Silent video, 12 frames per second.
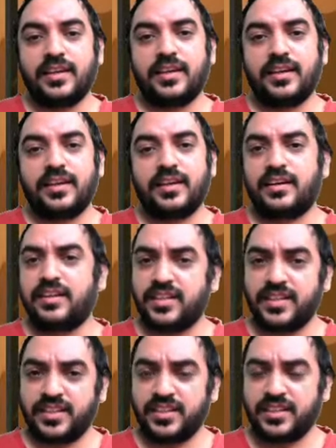Uh,
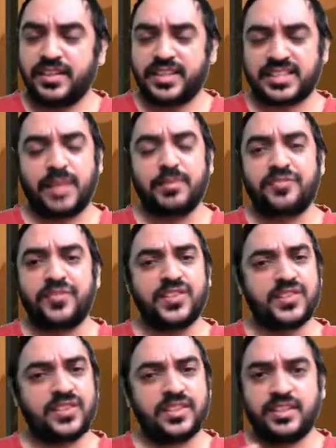Disclaimer
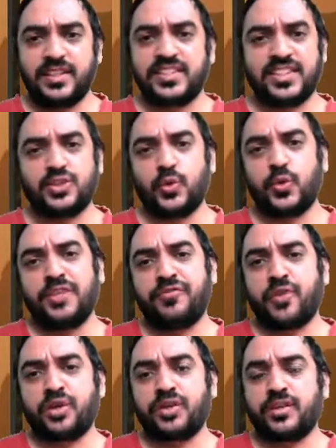first, this is only
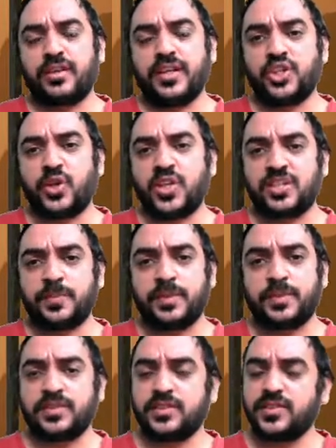for educational
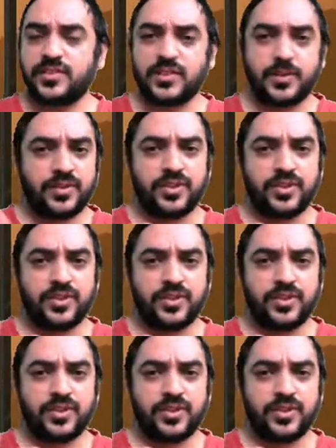purposes.